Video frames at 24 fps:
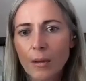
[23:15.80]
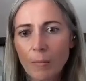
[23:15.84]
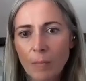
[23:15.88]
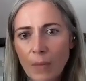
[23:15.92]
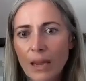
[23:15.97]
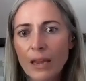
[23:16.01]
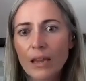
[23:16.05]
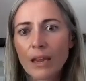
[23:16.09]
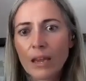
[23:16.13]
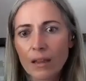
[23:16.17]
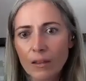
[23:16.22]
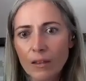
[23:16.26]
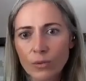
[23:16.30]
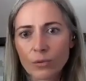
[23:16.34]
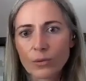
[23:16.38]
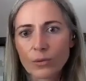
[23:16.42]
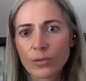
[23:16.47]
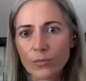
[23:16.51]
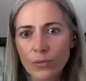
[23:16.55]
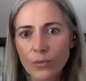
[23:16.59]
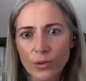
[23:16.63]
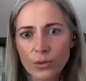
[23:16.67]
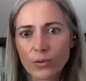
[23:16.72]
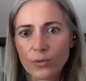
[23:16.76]
making
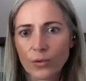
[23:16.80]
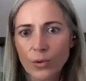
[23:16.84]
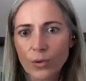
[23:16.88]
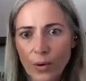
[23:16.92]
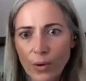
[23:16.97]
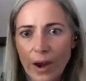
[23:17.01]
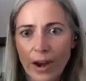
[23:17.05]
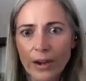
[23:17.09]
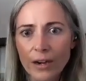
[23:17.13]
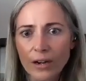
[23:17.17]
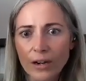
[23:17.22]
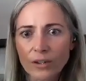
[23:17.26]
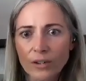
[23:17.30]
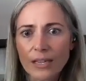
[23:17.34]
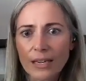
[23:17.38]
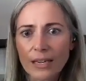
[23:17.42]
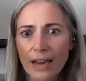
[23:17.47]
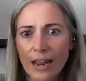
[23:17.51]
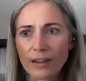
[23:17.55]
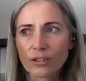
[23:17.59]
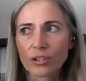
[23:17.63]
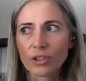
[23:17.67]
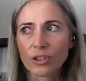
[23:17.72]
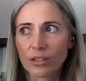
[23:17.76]
those first few hires and
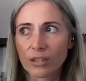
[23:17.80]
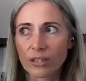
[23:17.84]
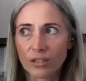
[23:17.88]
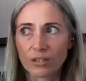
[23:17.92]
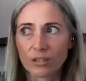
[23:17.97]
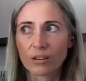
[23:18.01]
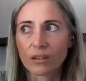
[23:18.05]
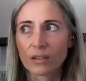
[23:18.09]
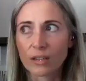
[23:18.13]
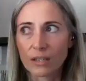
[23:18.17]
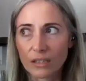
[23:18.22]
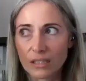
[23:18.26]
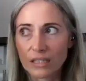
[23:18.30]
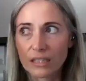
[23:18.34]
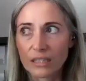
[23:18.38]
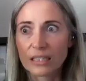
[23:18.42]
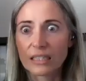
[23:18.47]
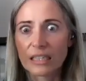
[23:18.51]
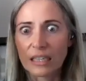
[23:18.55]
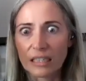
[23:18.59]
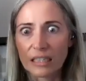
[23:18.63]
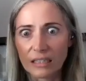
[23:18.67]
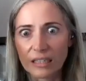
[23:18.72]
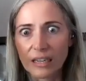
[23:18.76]
actually starting to
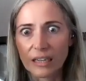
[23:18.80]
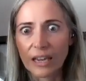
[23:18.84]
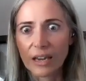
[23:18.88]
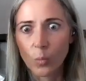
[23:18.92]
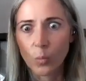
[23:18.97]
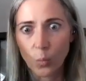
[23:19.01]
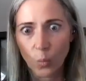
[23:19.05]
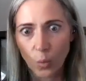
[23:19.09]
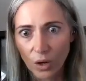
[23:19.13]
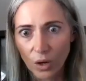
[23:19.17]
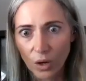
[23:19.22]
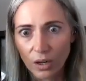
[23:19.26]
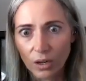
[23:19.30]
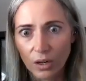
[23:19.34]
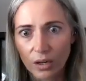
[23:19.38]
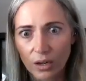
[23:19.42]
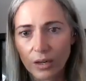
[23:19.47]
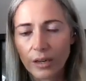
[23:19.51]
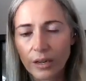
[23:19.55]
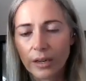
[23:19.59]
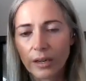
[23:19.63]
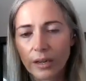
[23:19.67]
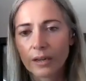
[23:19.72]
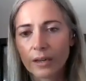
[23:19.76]
delegate
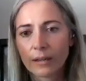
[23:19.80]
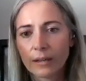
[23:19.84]
work.